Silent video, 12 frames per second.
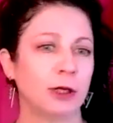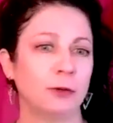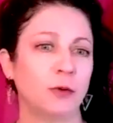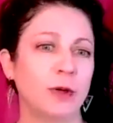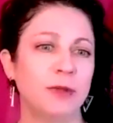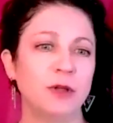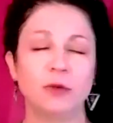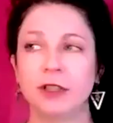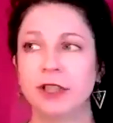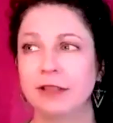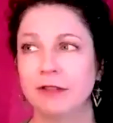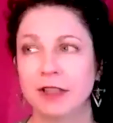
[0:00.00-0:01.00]
women
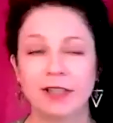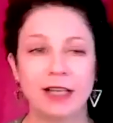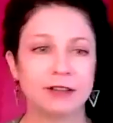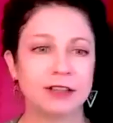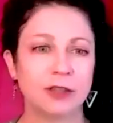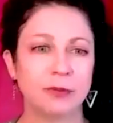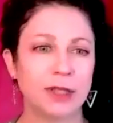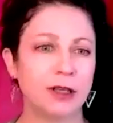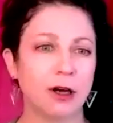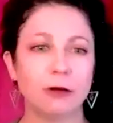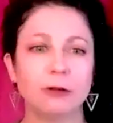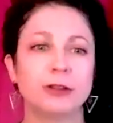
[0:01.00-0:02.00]
weren't even allowed to be
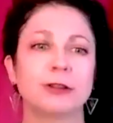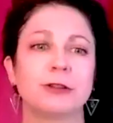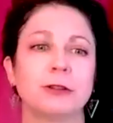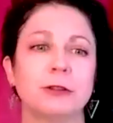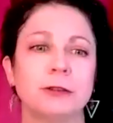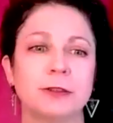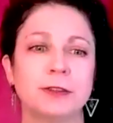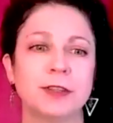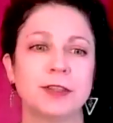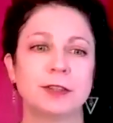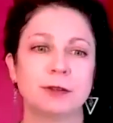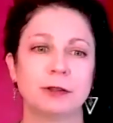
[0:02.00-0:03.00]
altar
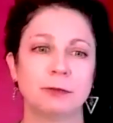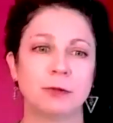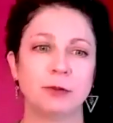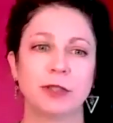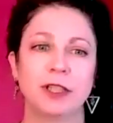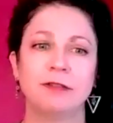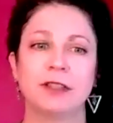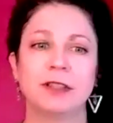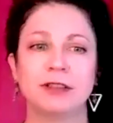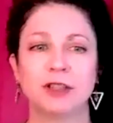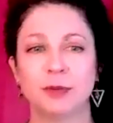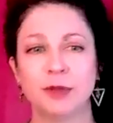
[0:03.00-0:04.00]
girls, and we weren't even
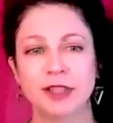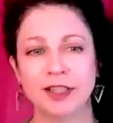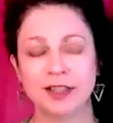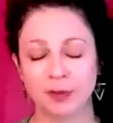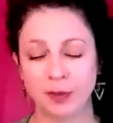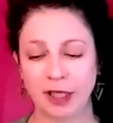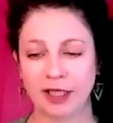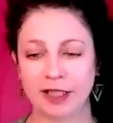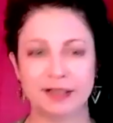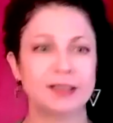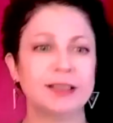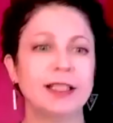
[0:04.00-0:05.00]
allowed to participate
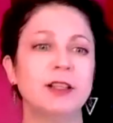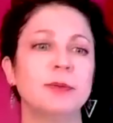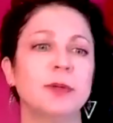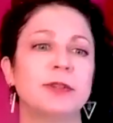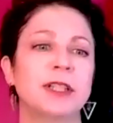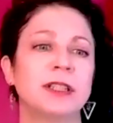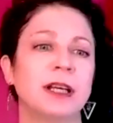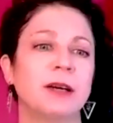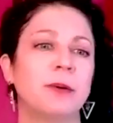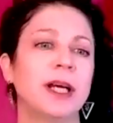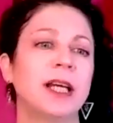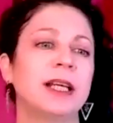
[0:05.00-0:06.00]
in ceremony in
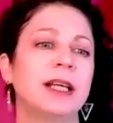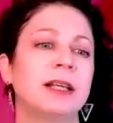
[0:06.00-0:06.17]
that way.